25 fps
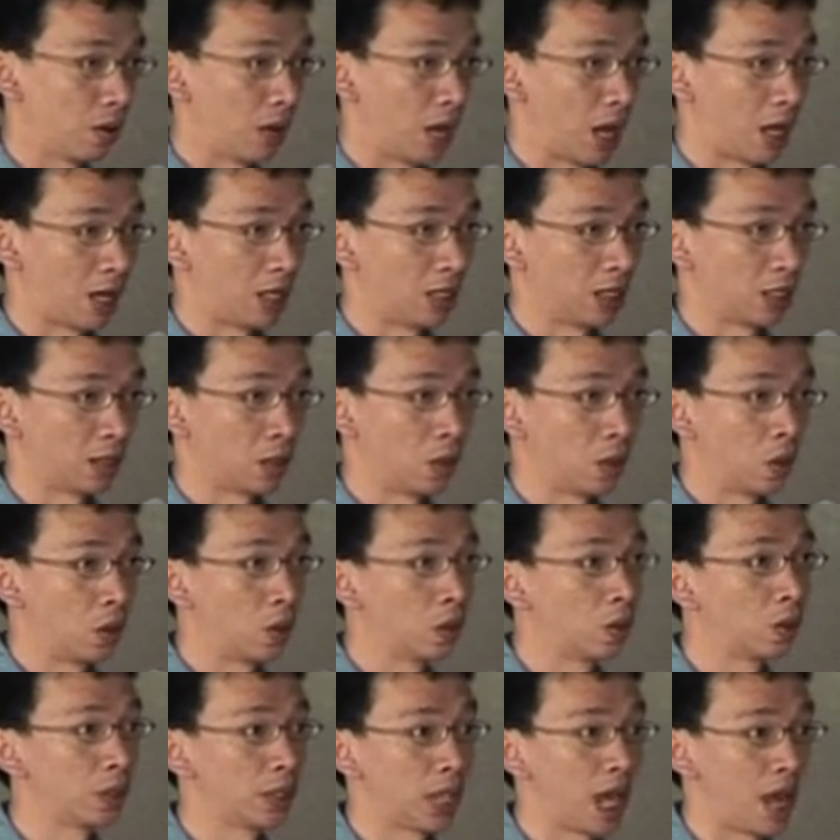at the
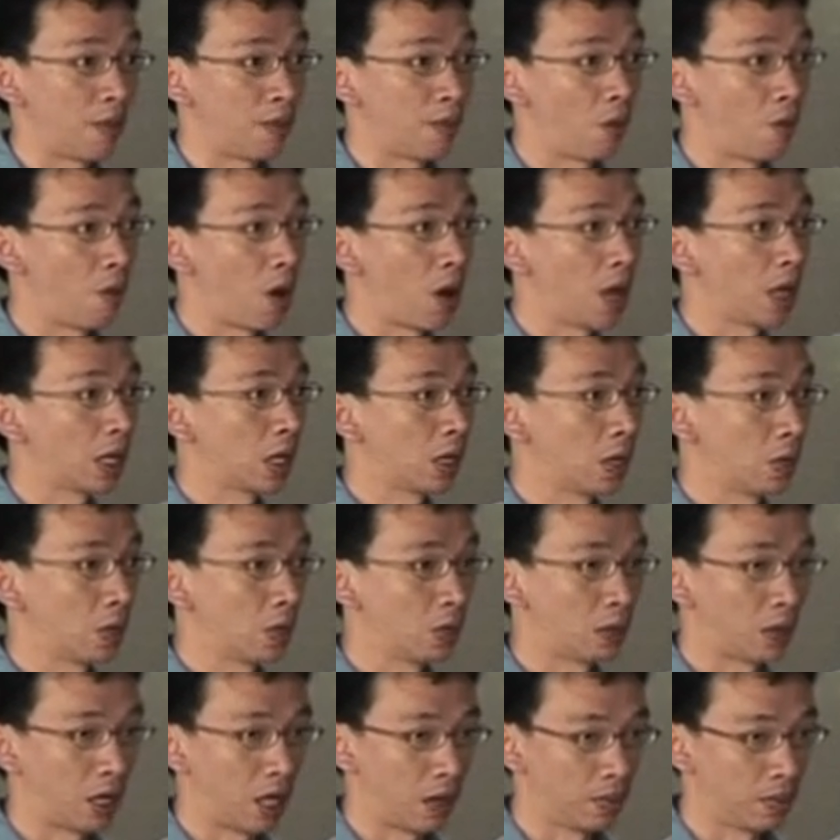glue tab, white
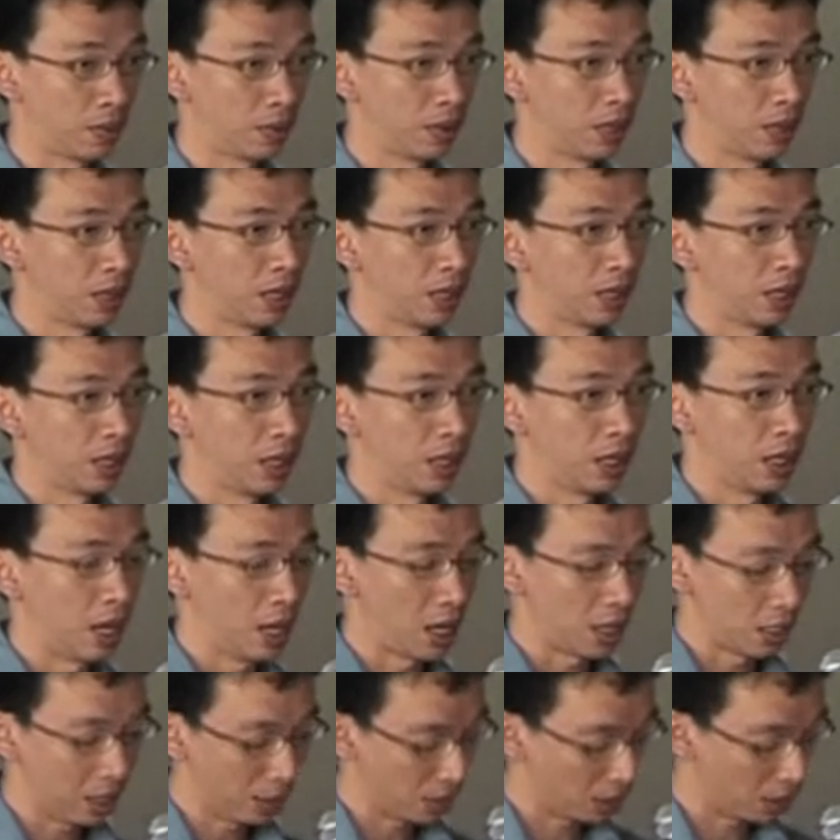glue tab,
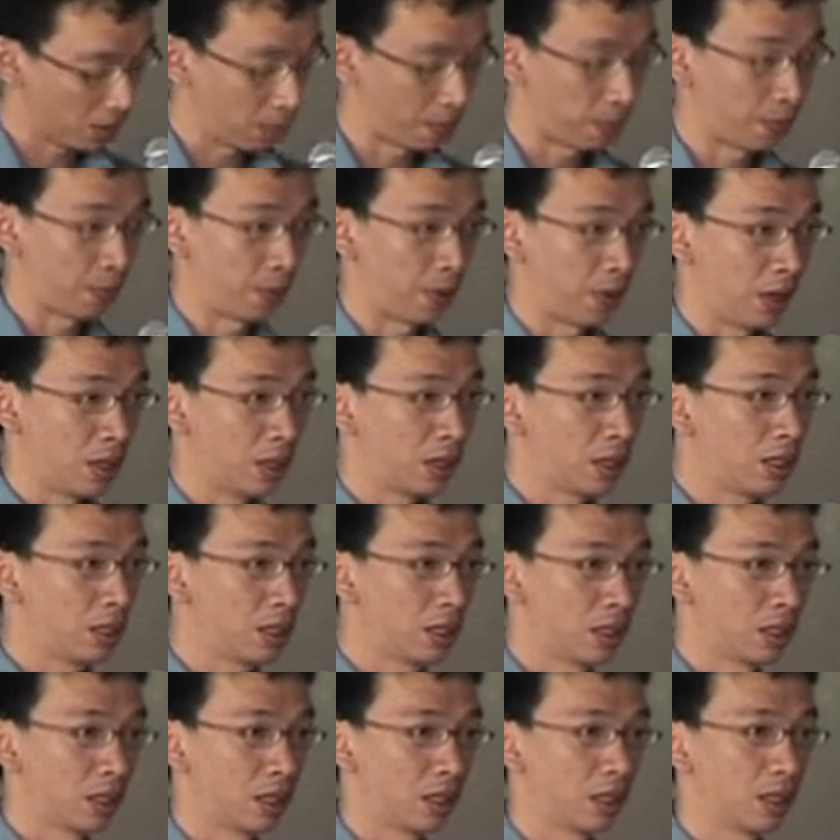there is a
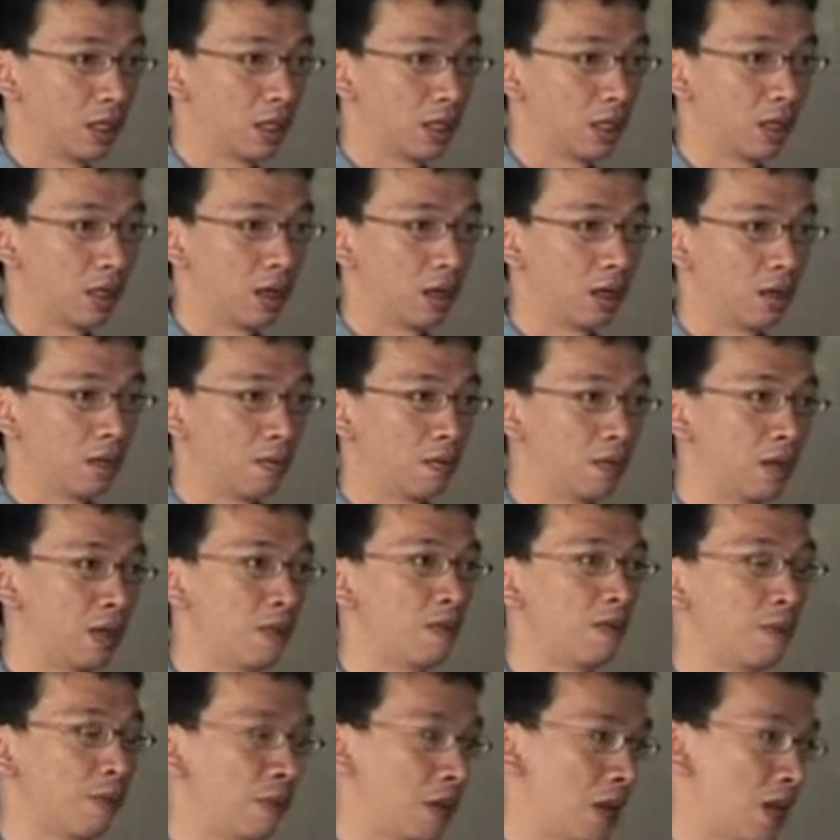print of
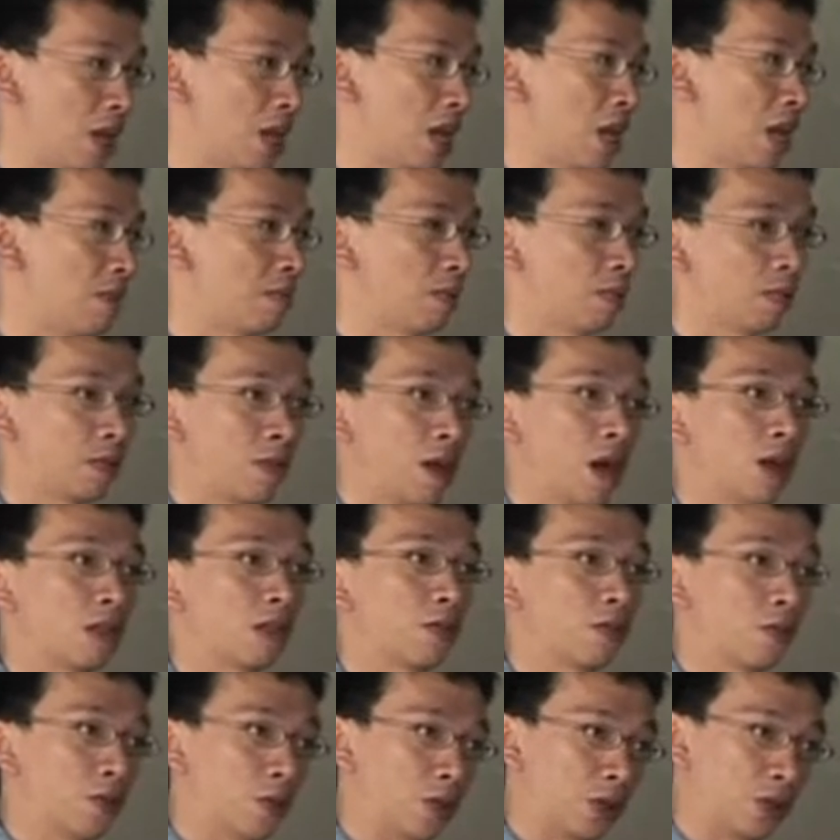different name of
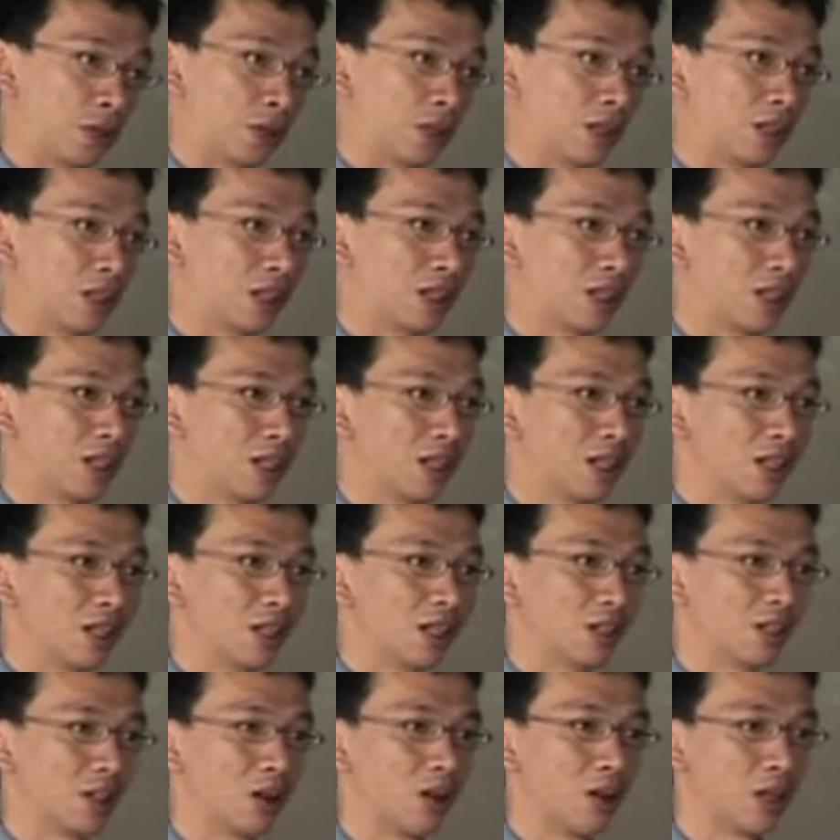other fruit.
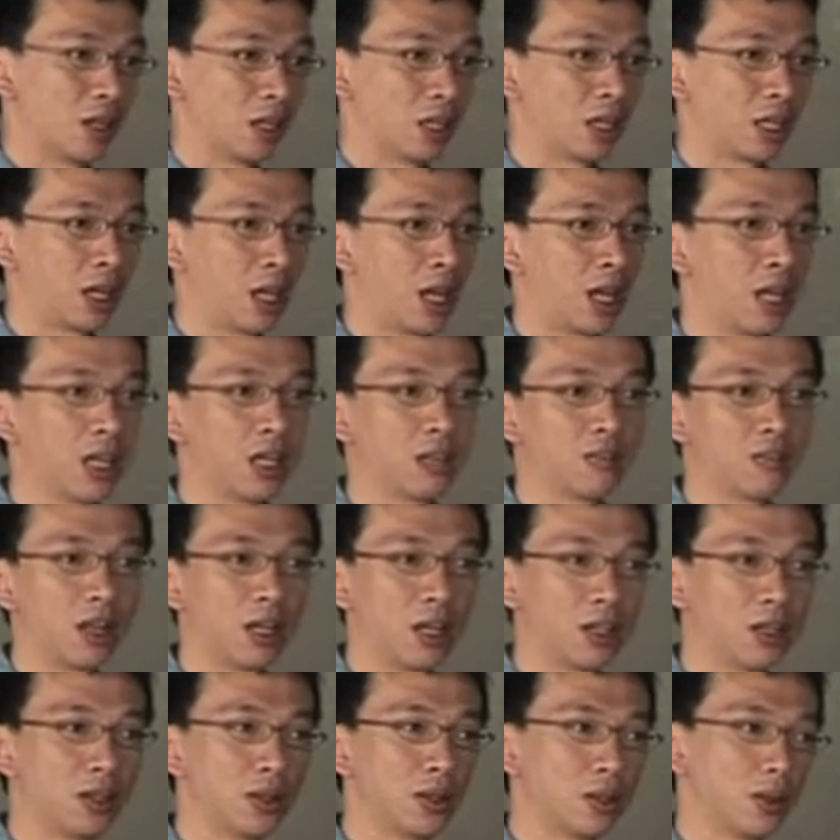So it kind of
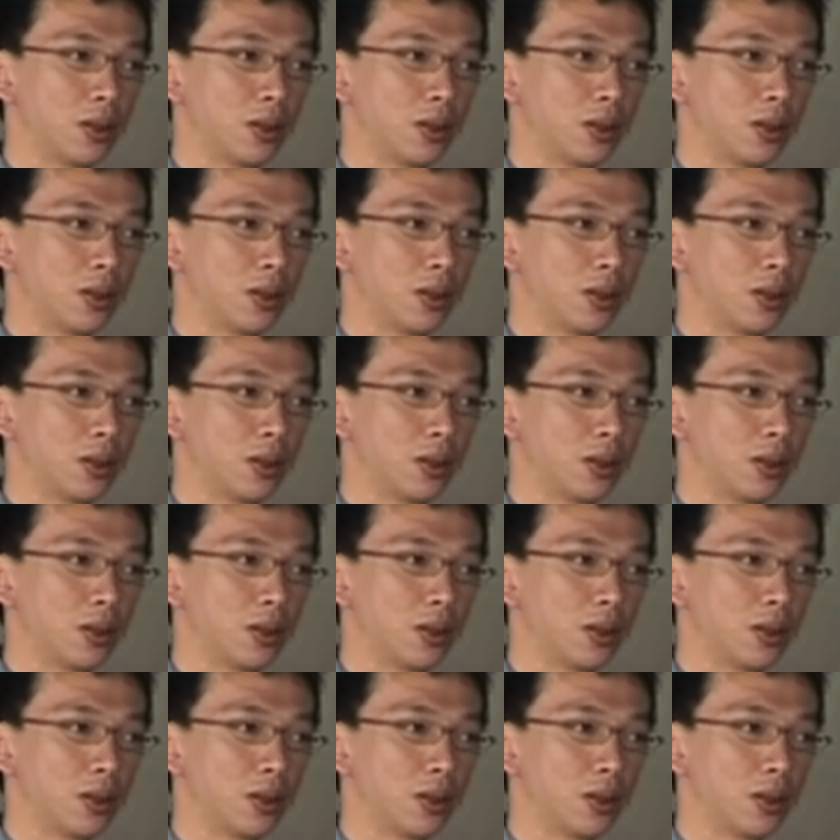like